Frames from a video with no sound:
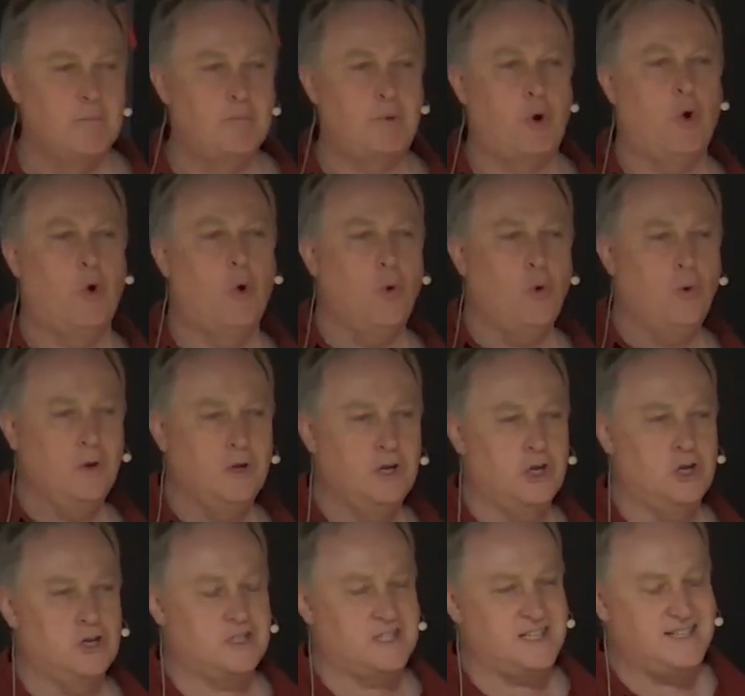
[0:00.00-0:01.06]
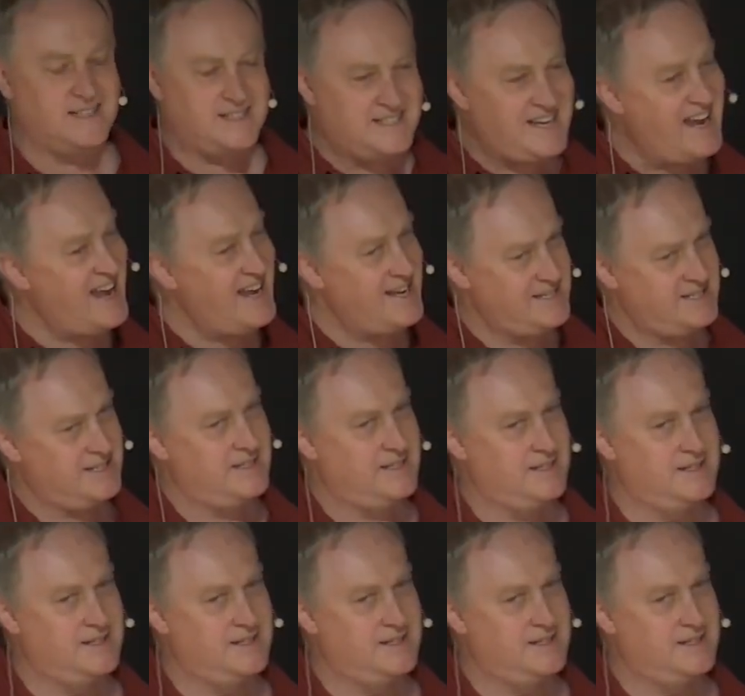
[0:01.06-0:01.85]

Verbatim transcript: Paul looked dead